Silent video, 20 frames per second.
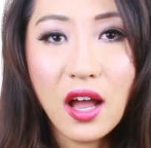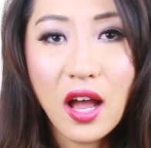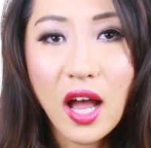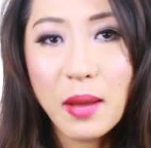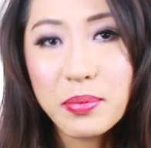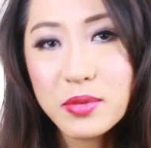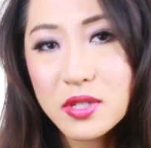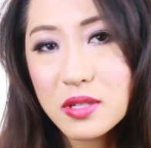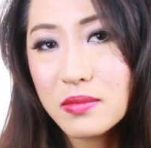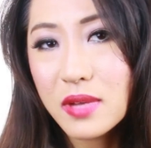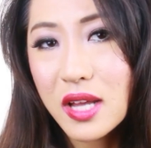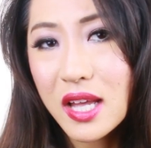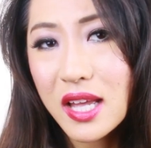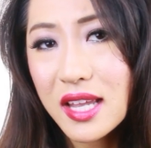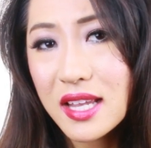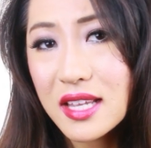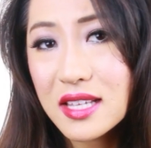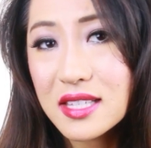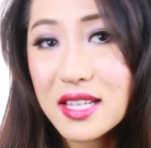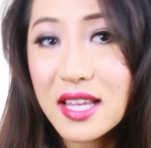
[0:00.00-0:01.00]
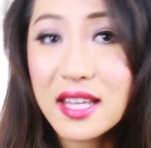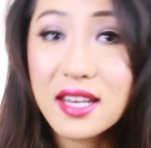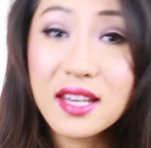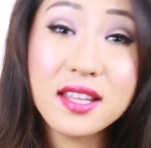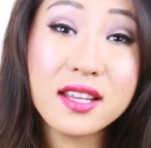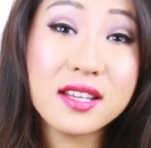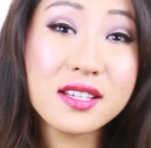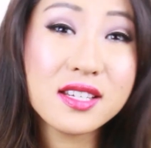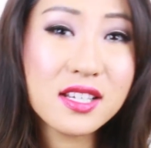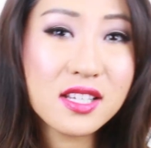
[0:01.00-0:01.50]
optimized and
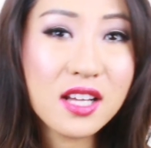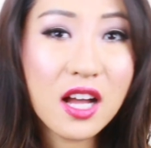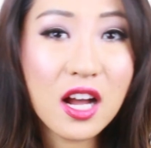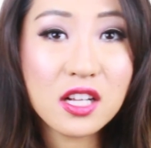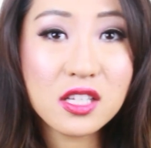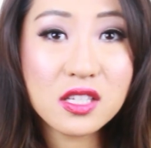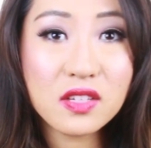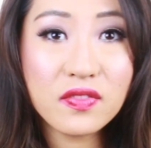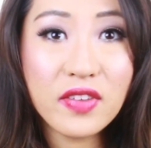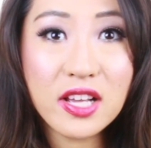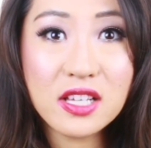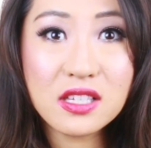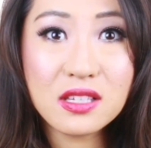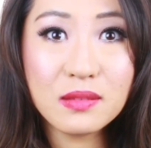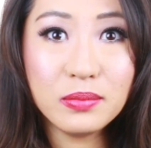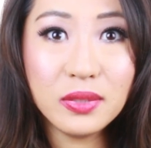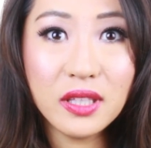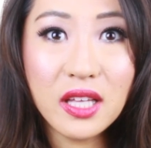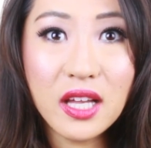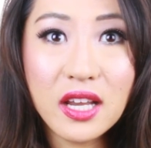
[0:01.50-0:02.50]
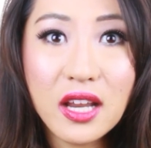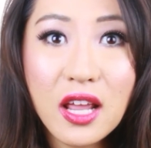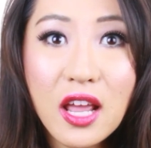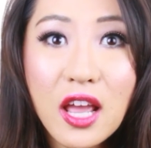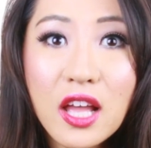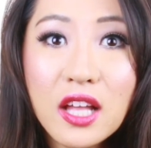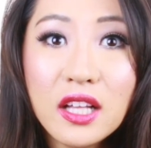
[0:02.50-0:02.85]
then it detoxifies the blood,